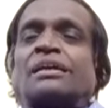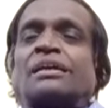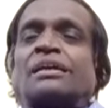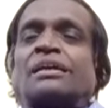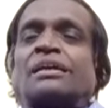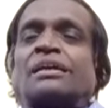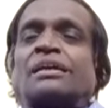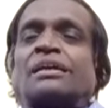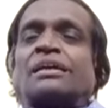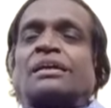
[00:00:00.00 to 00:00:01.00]
all religions,
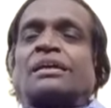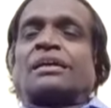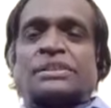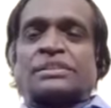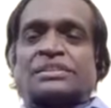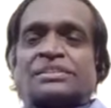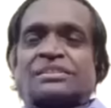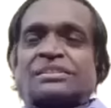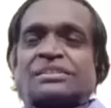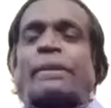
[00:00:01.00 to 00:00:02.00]
all
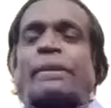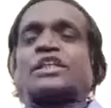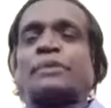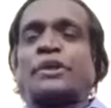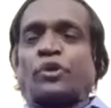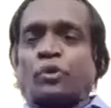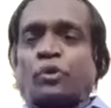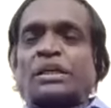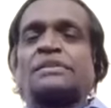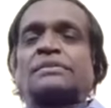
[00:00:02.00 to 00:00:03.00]
languages. The barrier has been
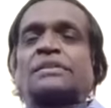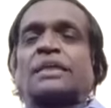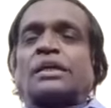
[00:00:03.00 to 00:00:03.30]
removed.